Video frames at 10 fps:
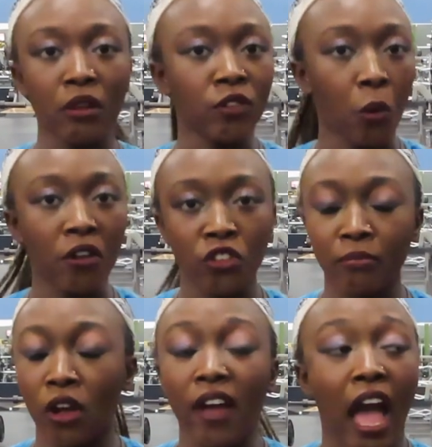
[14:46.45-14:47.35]
If you want to do
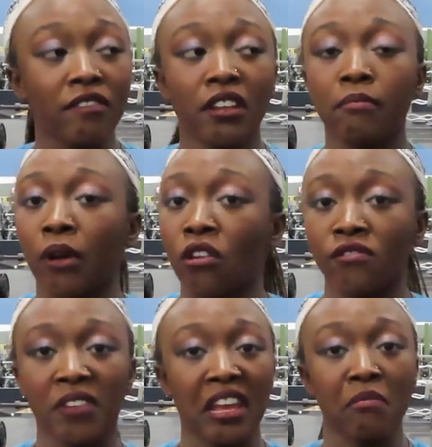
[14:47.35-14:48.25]
both, I've done both,
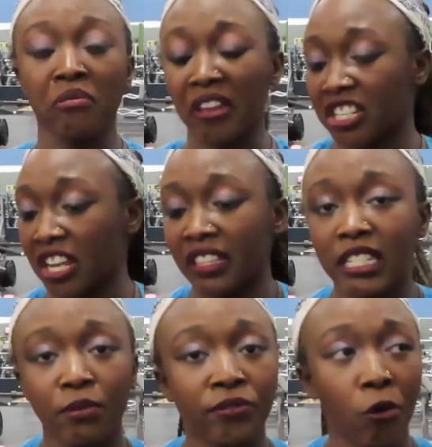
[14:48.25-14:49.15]
like a bridge and this
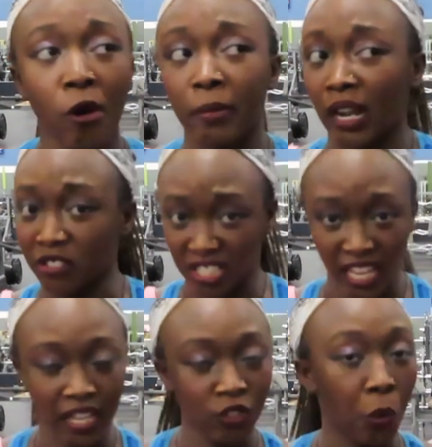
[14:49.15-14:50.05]
before, but I'm just
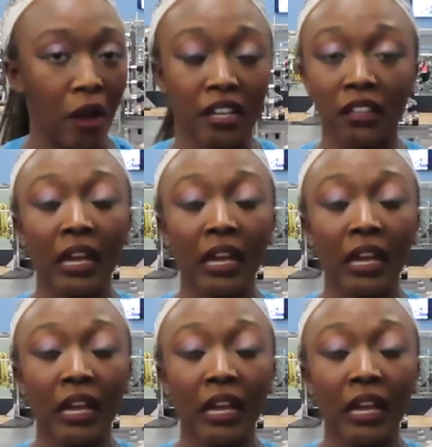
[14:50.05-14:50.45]
saying if you want to